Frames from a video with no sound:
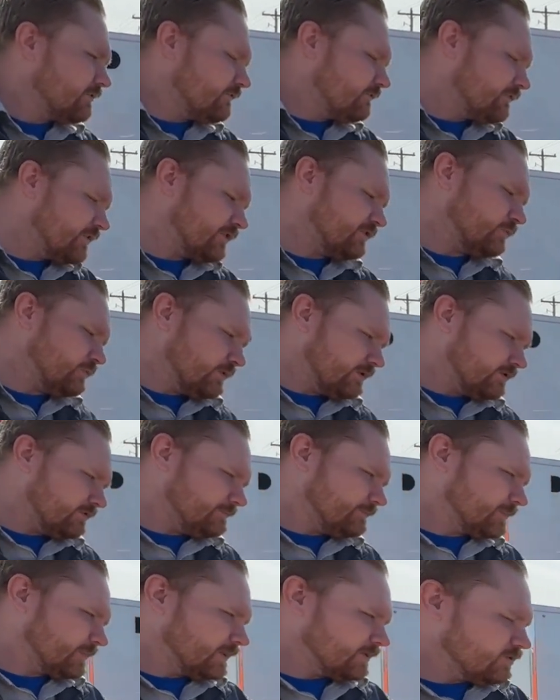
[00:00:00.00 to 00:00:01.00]
fifth wheel.
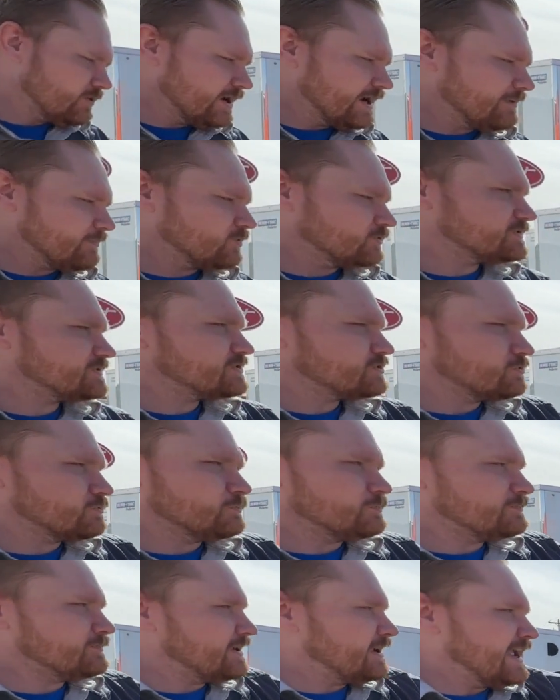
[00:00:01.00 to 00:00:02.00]
You're able to,
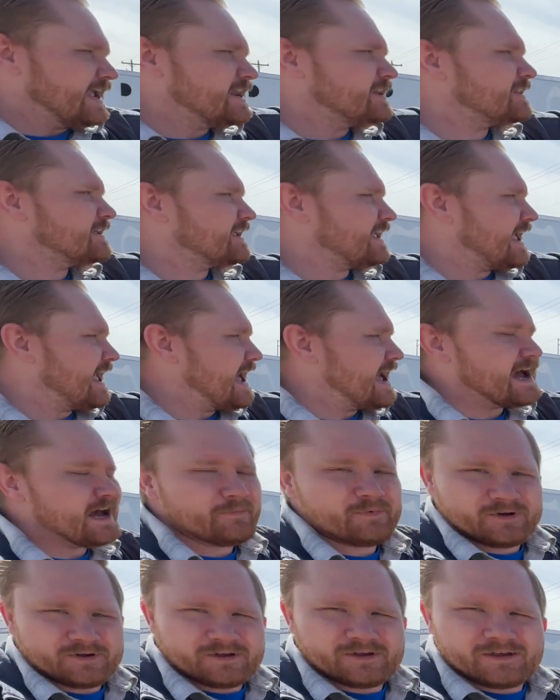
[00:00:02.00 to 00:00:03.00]
in the
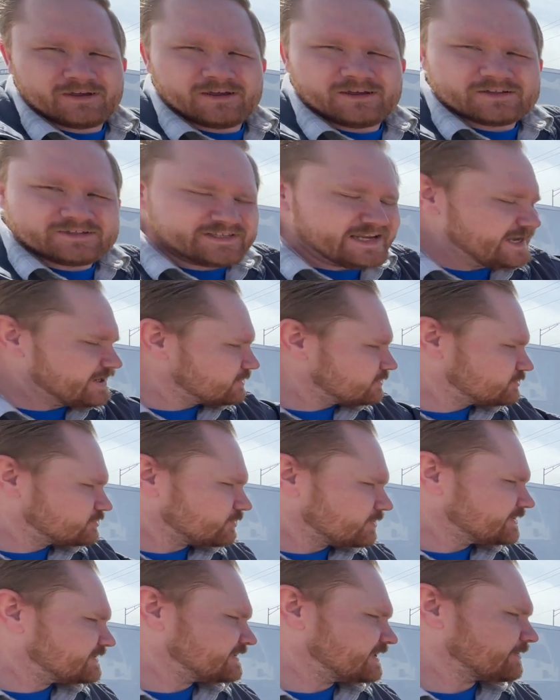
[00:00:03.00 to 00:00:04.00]
cab, take your
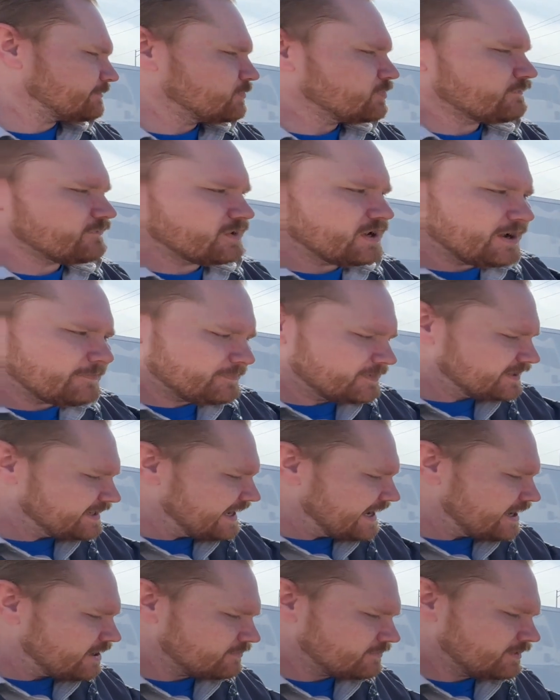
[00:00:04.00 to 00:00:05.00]
joystick, move it up and
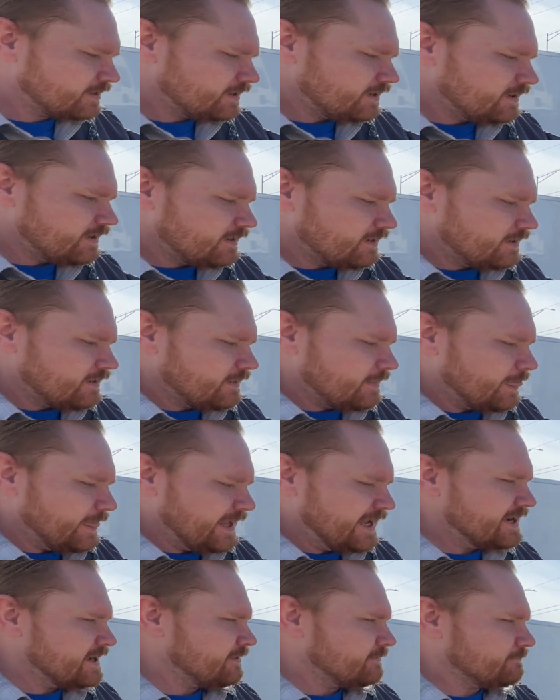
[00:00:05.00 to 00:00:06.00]
down,
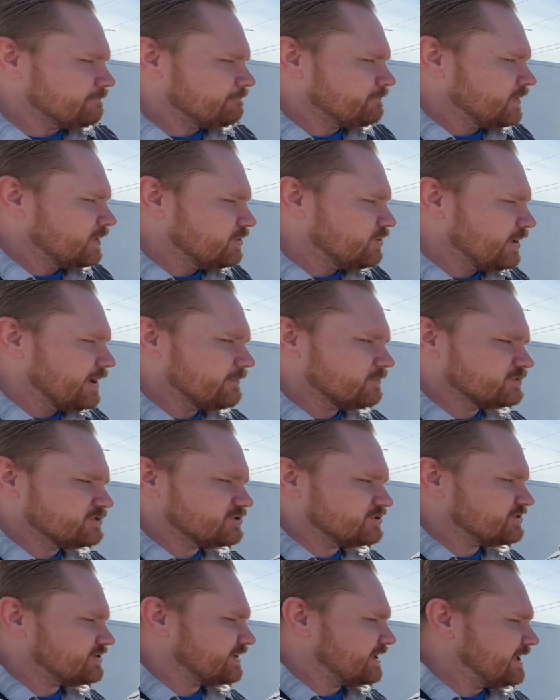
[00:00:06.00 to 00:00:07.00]
and you're able
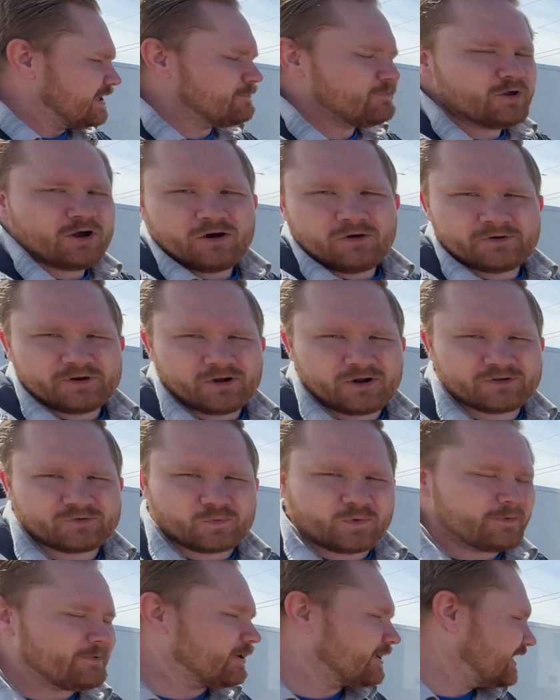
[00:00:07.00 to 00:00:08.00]
just to keep going. You don't have
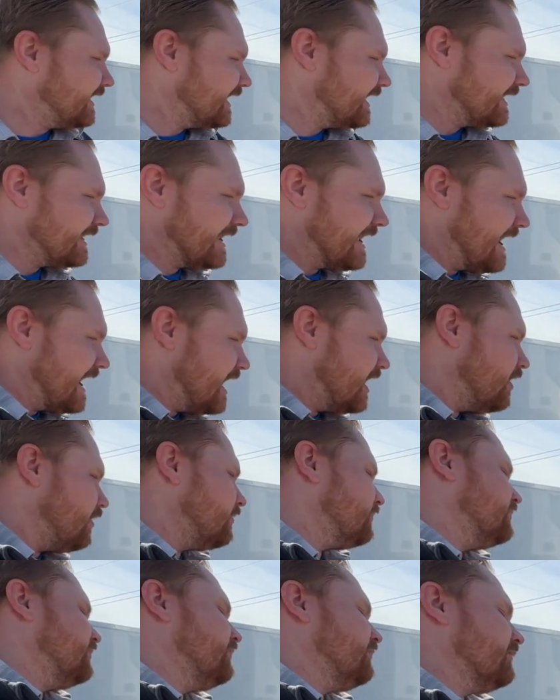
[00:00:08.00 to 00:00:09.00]
to worry about getting
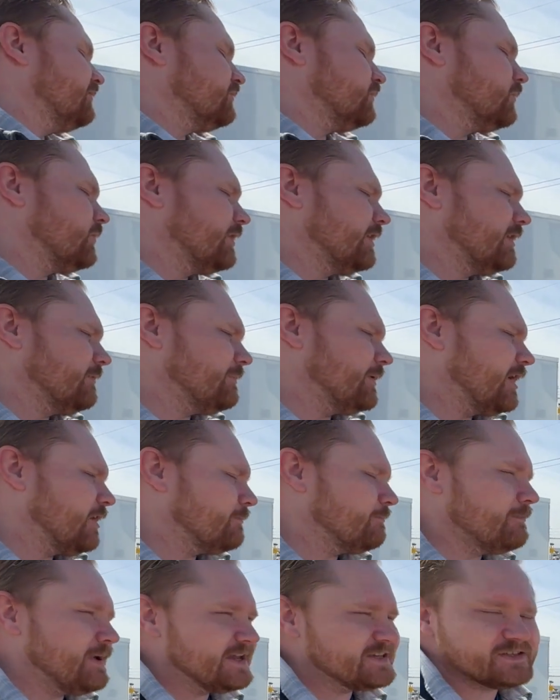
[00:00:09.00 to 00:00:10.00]
out. You don't have to worry
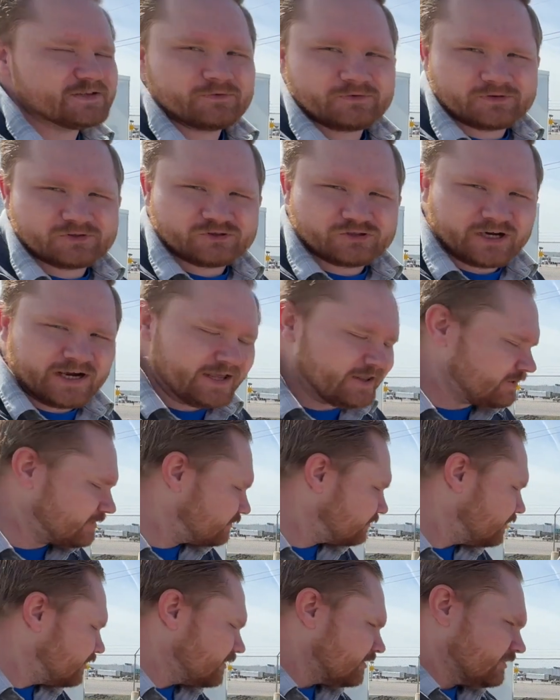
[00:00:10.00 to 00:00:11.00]
about messing with the
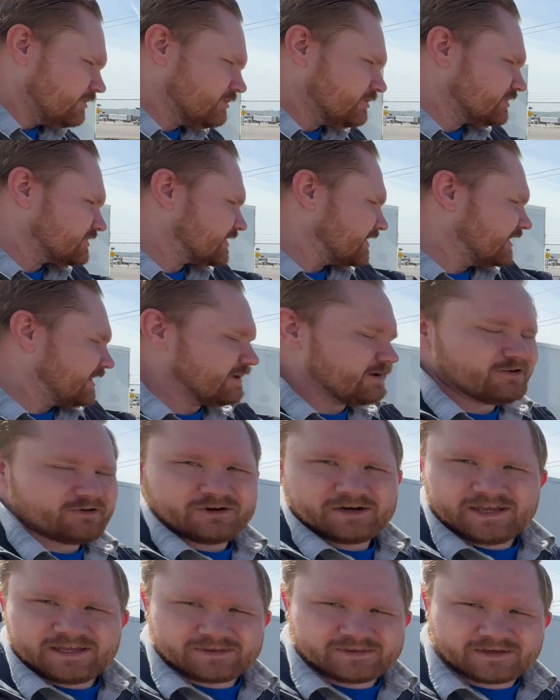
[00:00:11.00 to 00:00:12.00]
trailer. You're just going to get
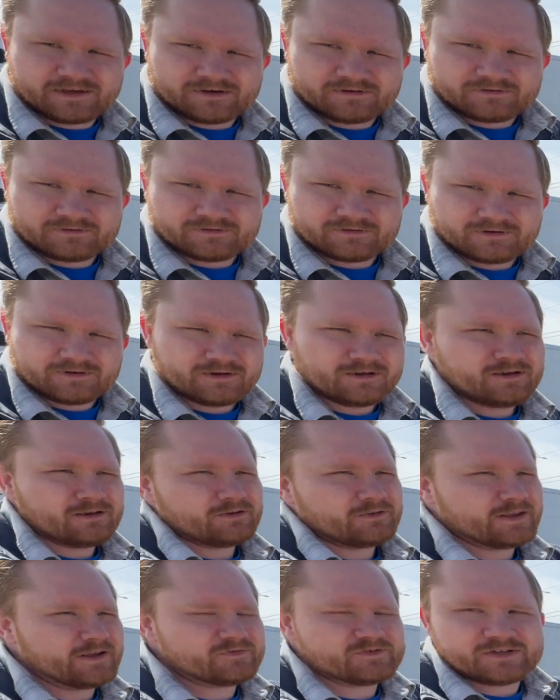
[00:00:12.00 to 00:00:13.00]
underneath it,
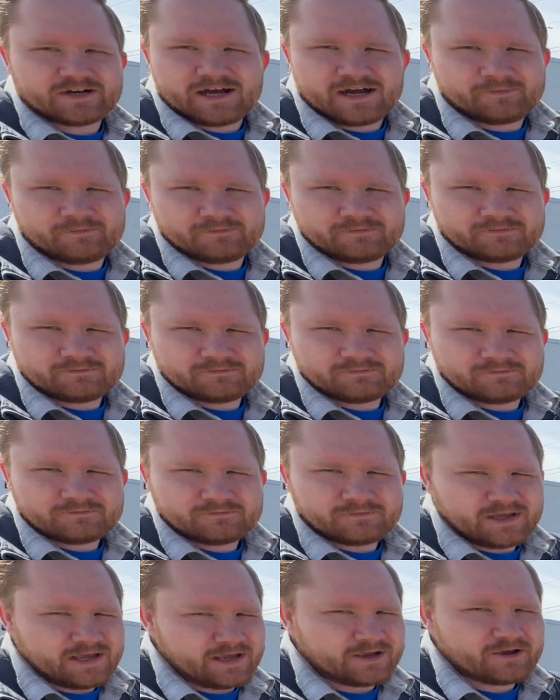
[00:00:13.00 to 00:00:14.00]
lift it up,
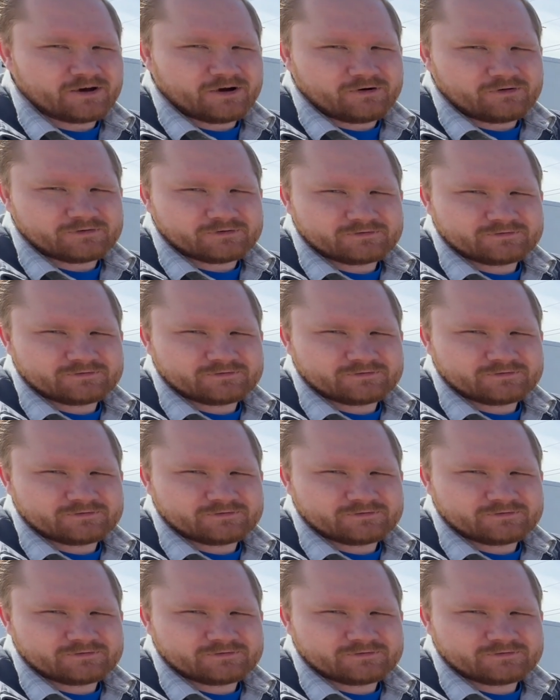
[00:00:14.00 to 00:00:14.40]
and go.